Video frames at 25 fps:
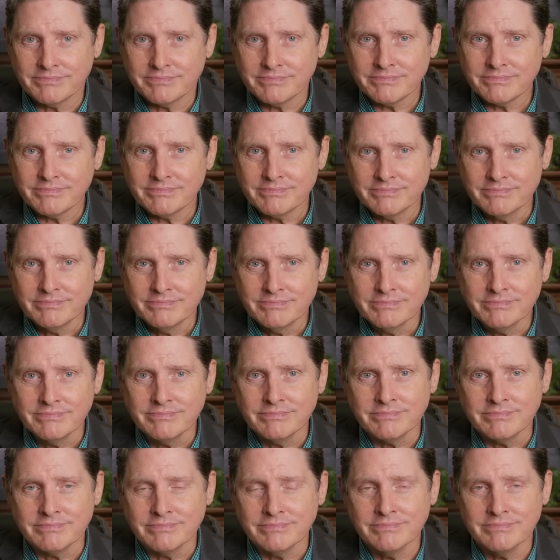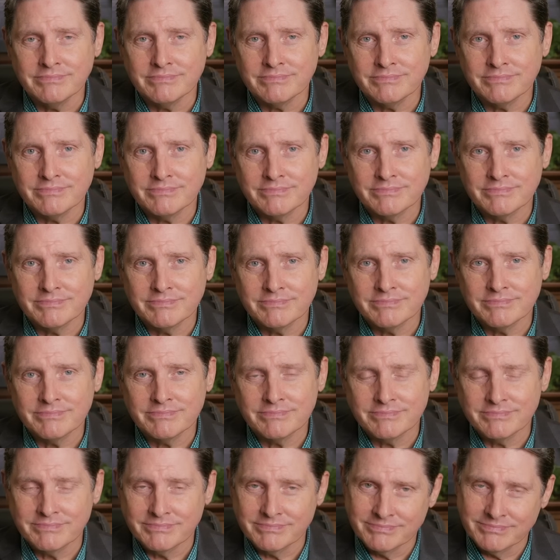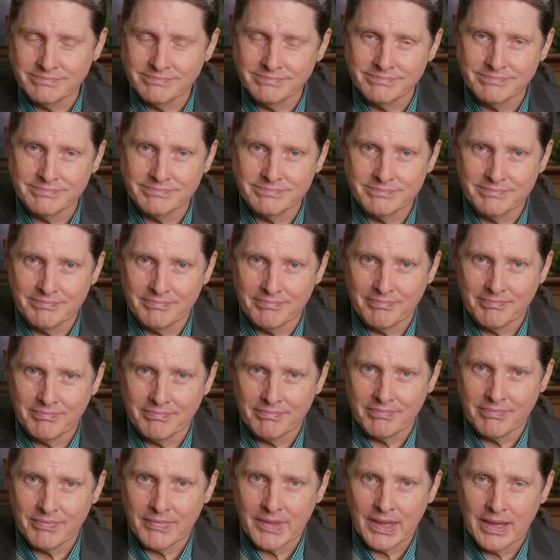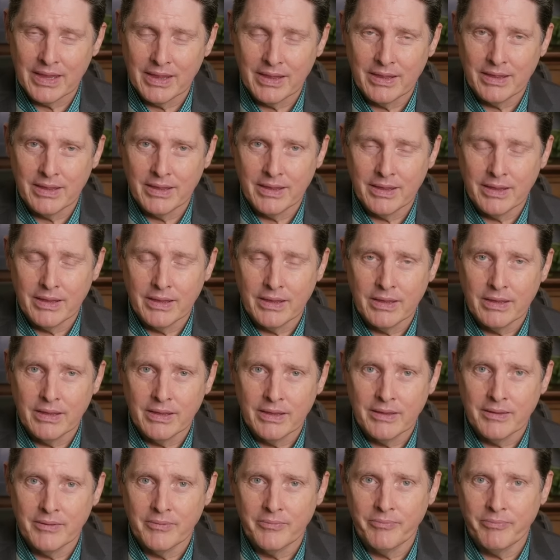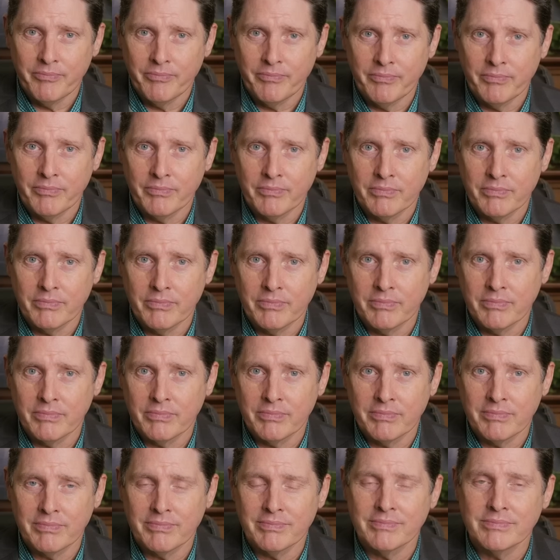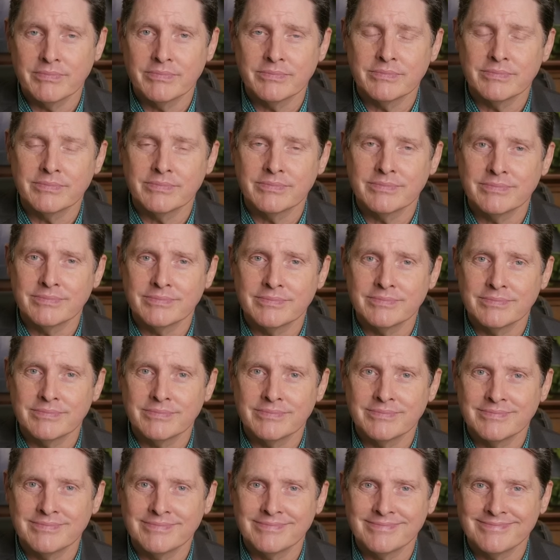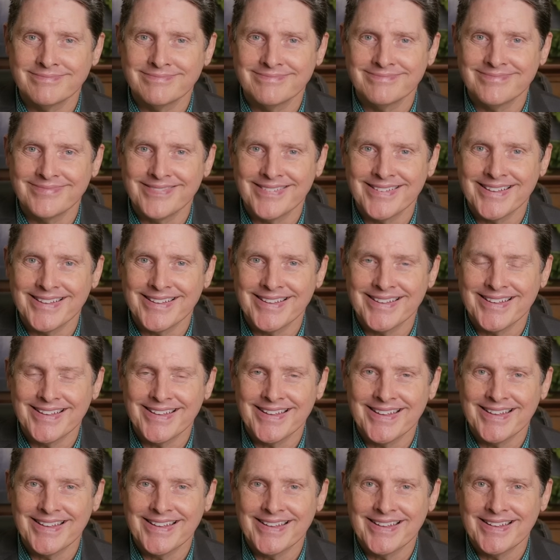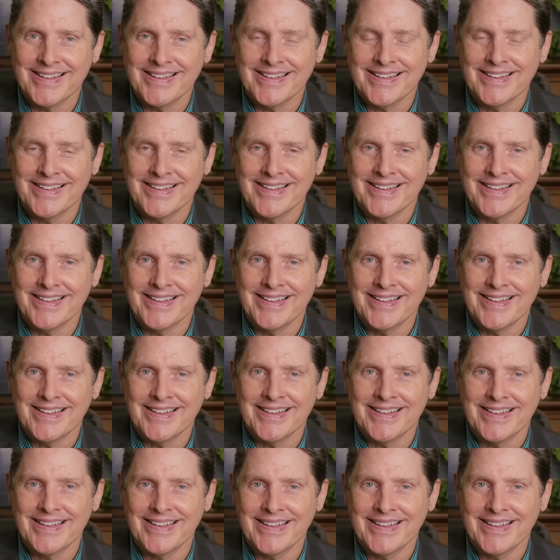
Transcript: The person shown says nothing.